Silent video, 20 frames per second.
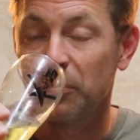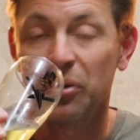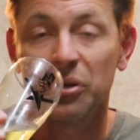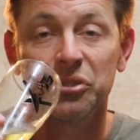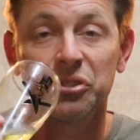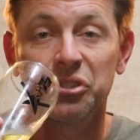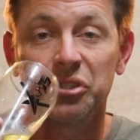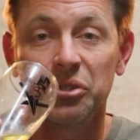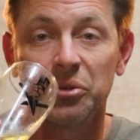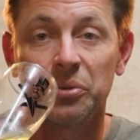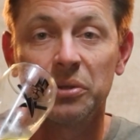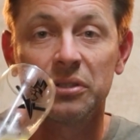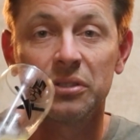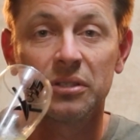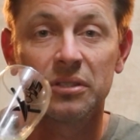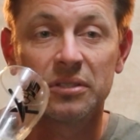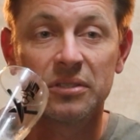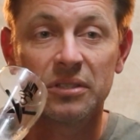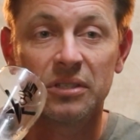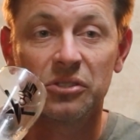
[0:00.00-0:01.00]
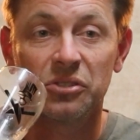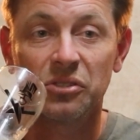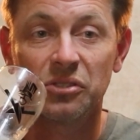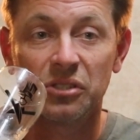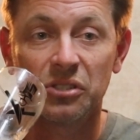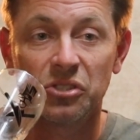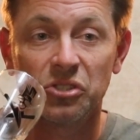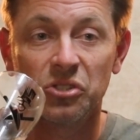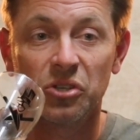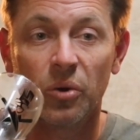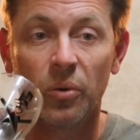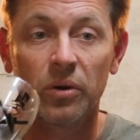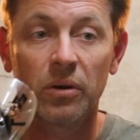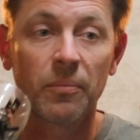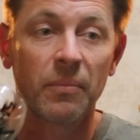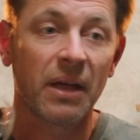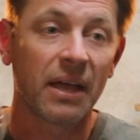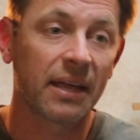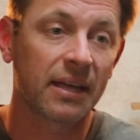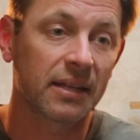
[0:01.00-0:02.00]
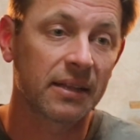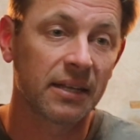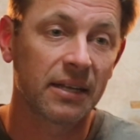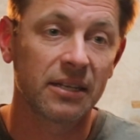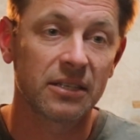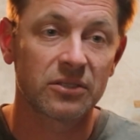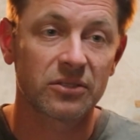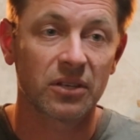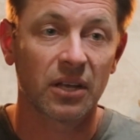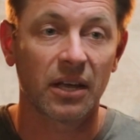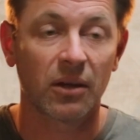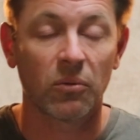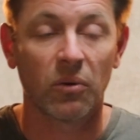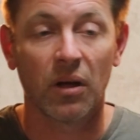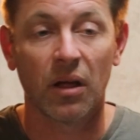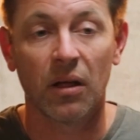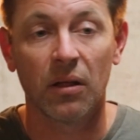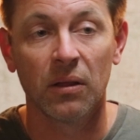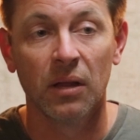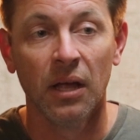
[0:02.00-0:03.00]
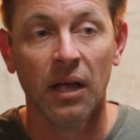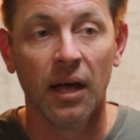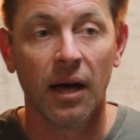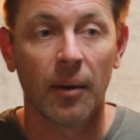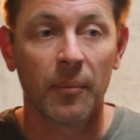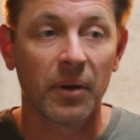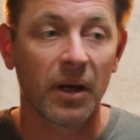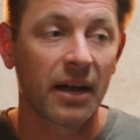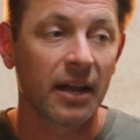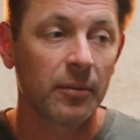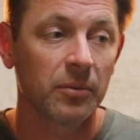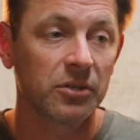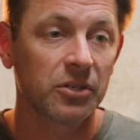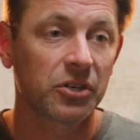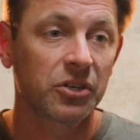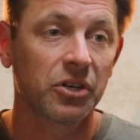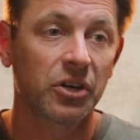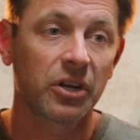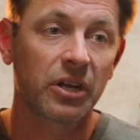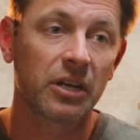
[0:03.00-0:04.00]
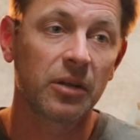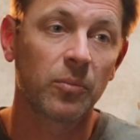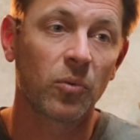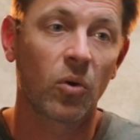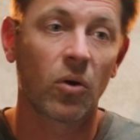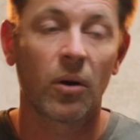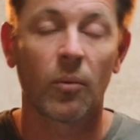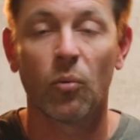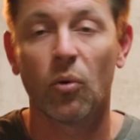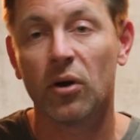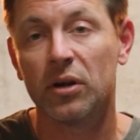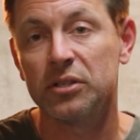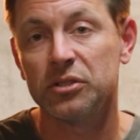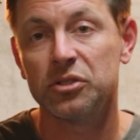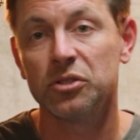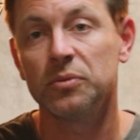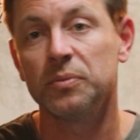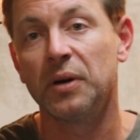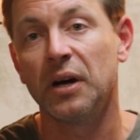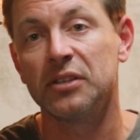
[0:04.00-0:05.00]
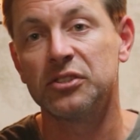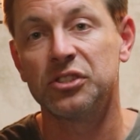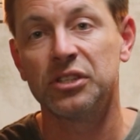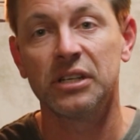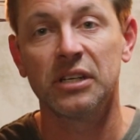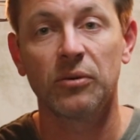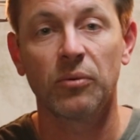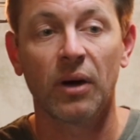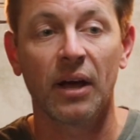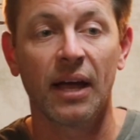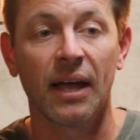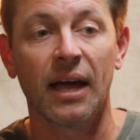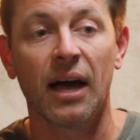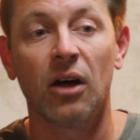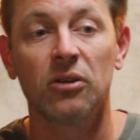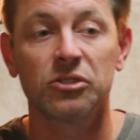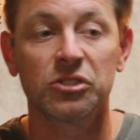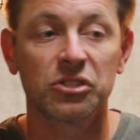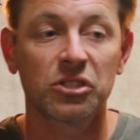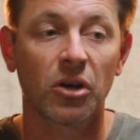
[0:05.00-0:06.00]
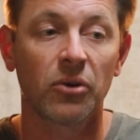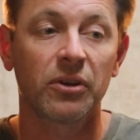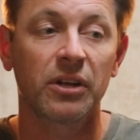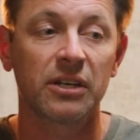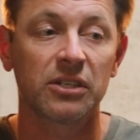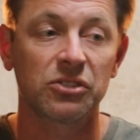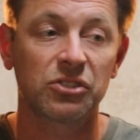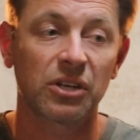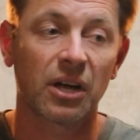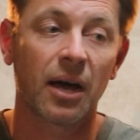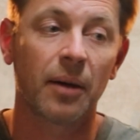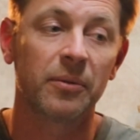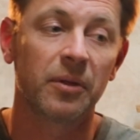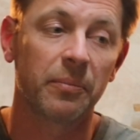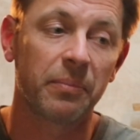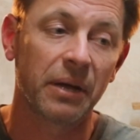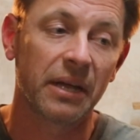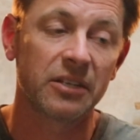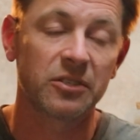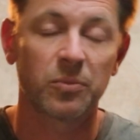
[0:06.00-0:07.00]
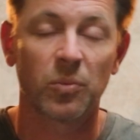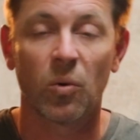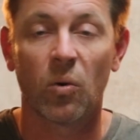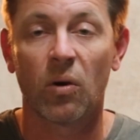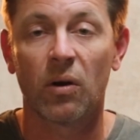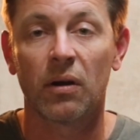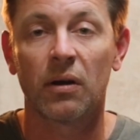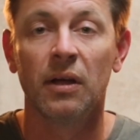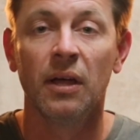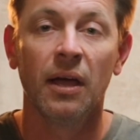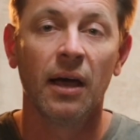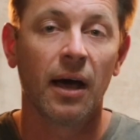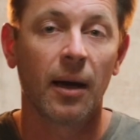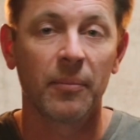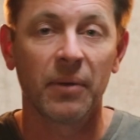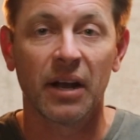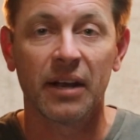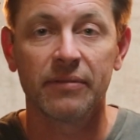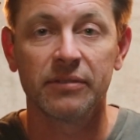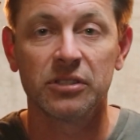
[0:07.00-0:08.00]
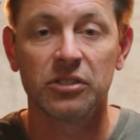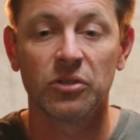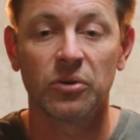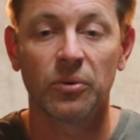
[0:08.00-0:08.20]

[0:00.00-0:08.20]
push you into decisions that you don't want to make. And then it's like, well, I'm not able to cook anymore. I'm working too much anyway. I'll just go get a job that pays more. I'm not even